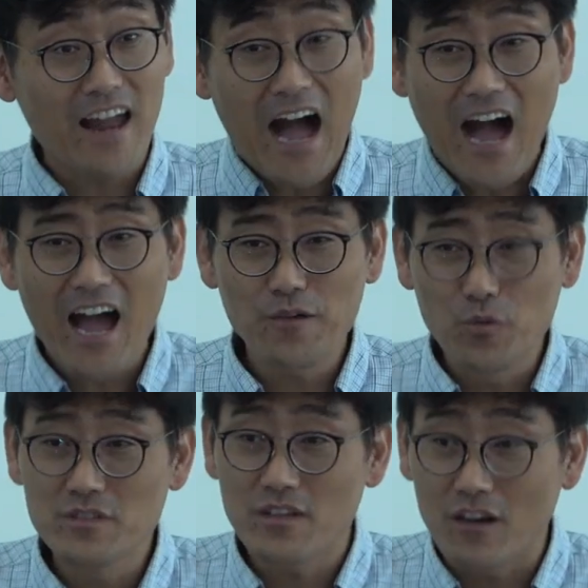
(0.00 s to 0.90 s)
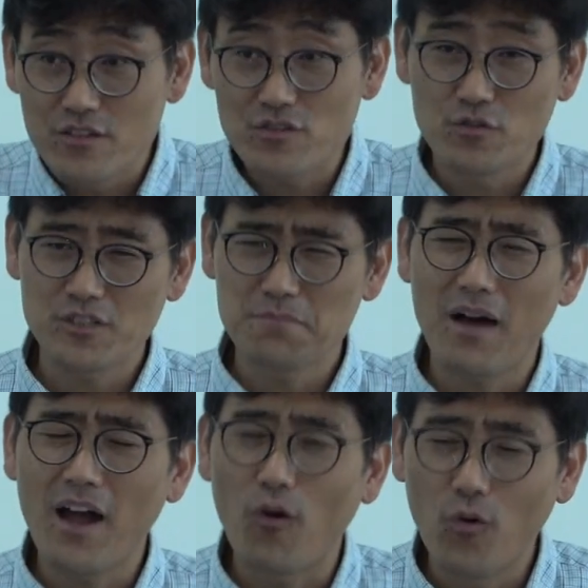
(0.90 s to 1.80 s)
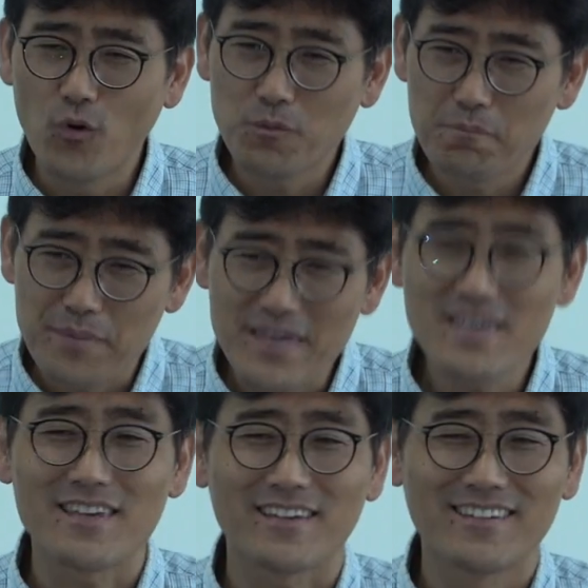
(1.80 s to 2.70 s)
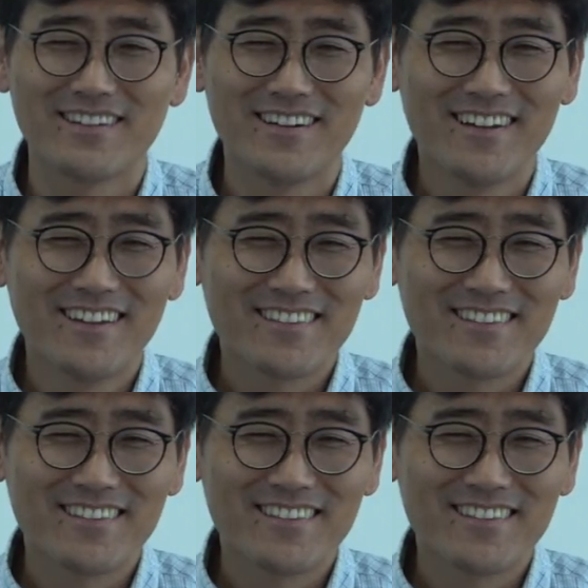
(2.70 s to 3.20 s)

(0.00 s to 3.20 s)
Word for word: that I was assured in my whole being